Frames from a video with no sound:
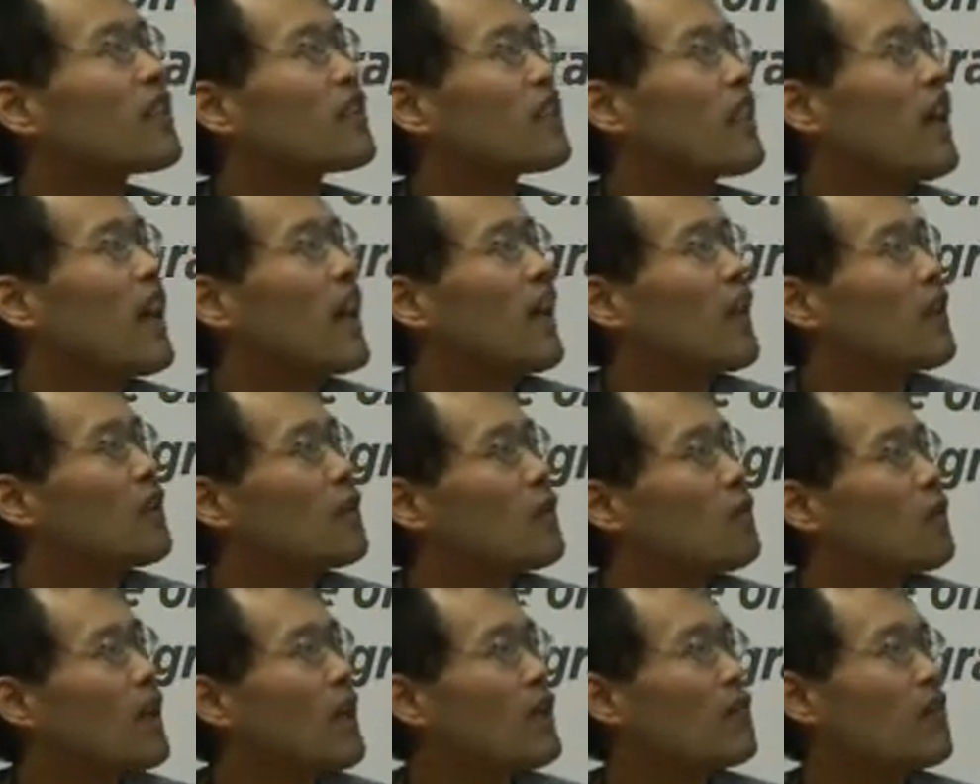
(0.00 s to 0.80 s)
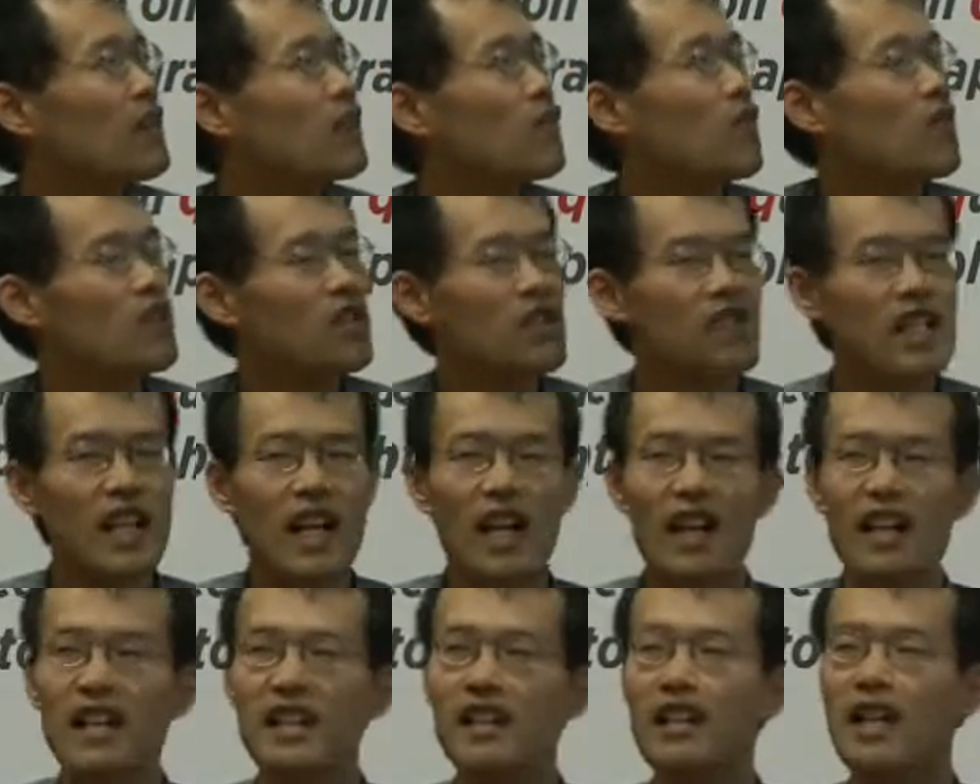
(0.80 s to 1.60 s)
And when we
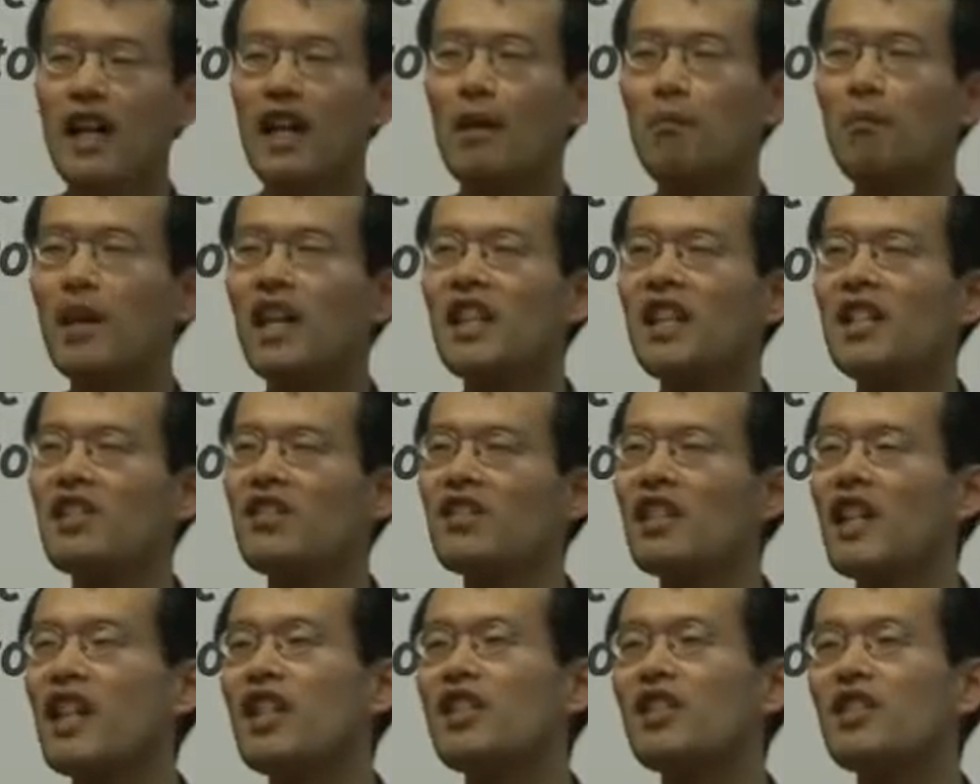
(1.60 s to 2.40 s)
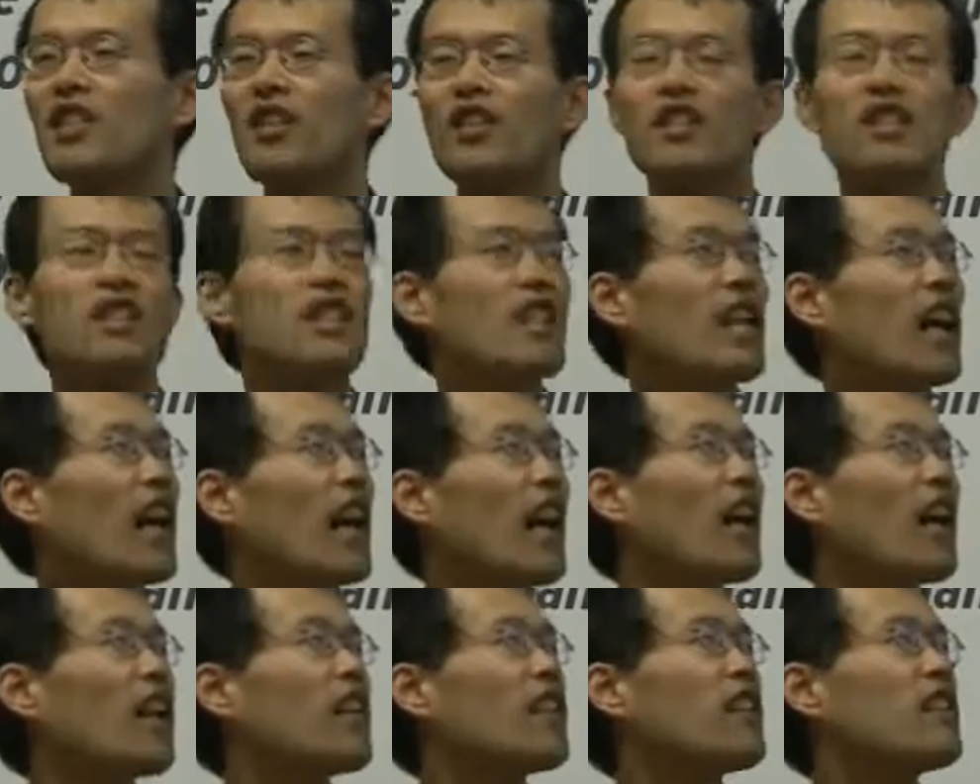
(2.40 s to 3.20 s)
consider many stations
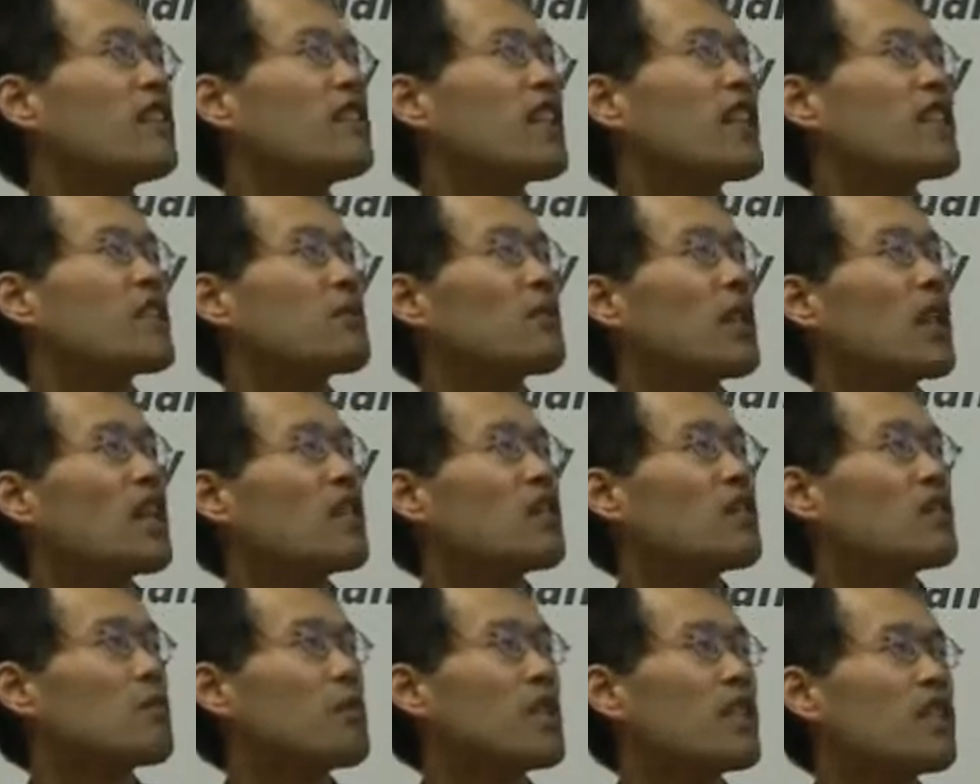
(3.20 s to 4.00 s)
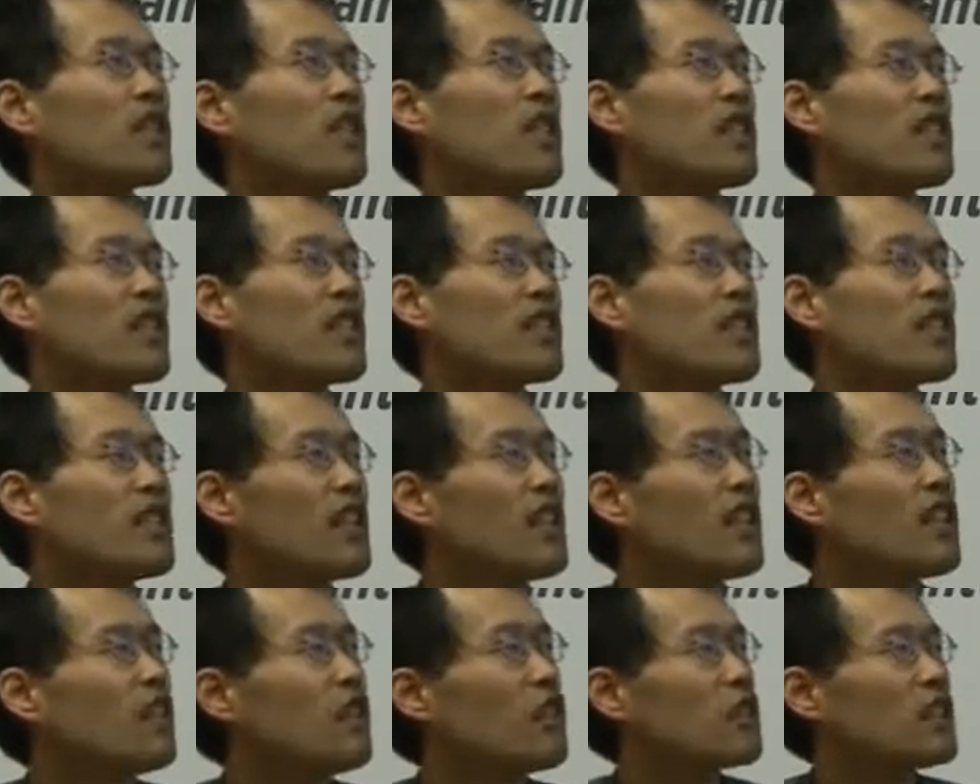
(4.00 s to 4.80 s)
interspersed between the
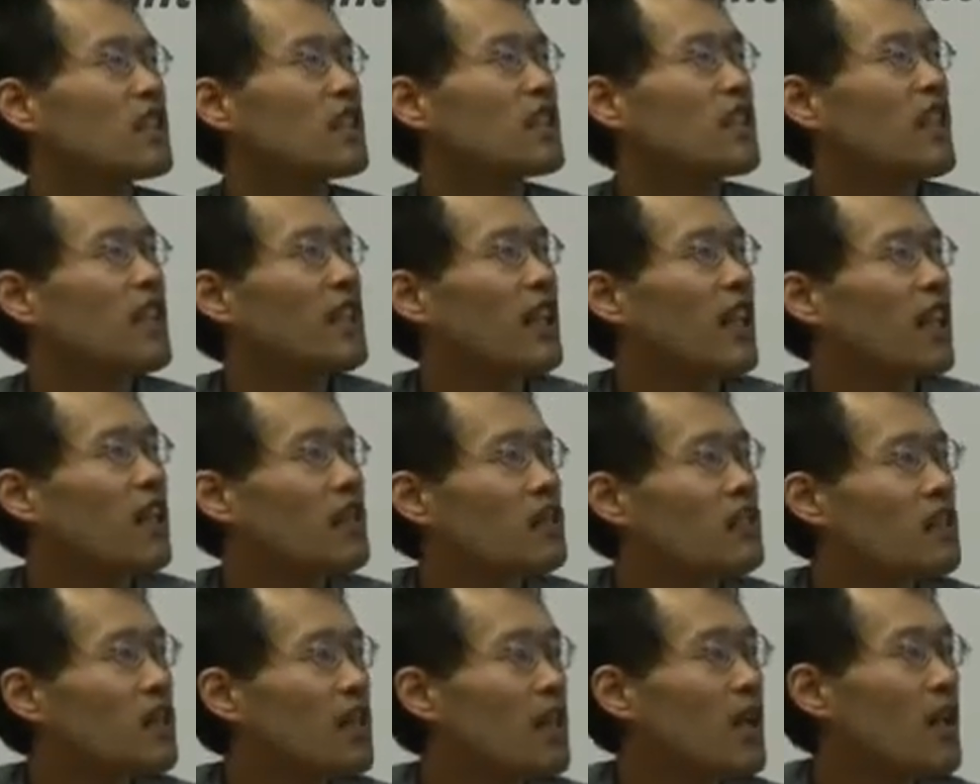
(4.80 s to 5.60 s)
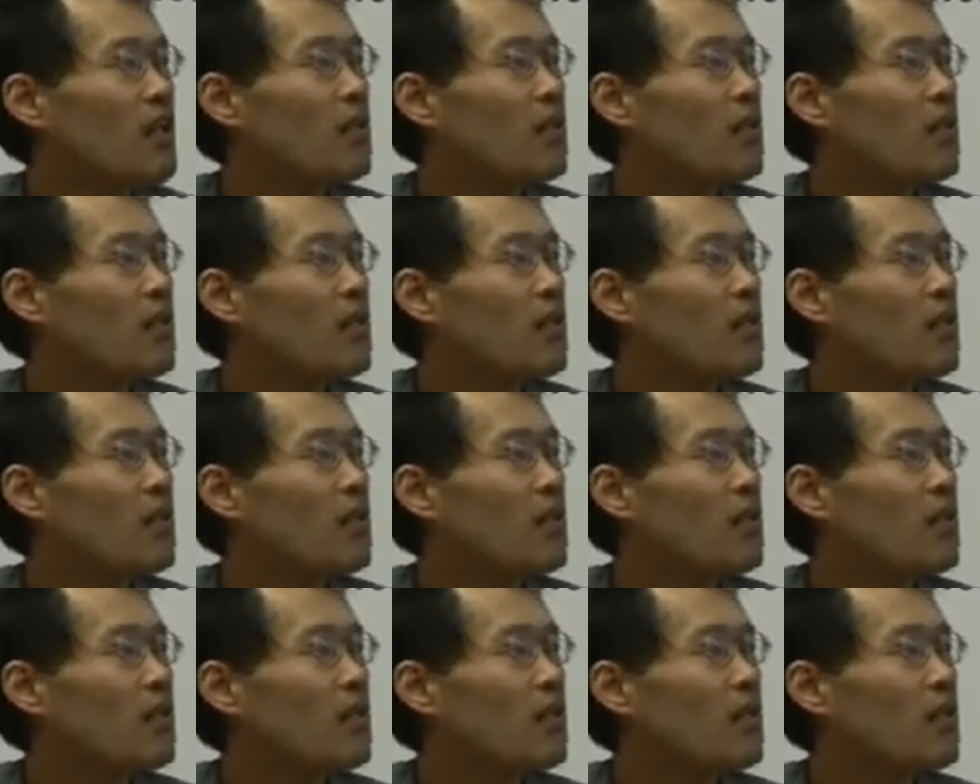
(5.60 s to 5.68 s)
Logi channels,